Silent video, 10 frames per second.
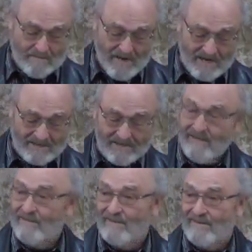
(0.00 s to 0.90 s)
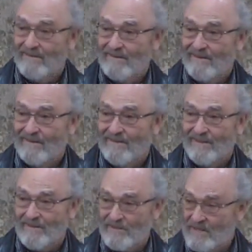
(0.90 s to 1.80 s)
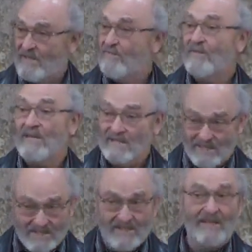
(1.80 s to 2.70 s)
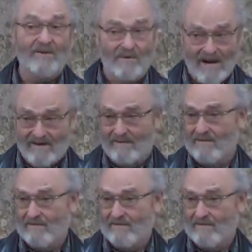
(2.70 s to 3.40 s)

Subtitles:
But the thief is still around.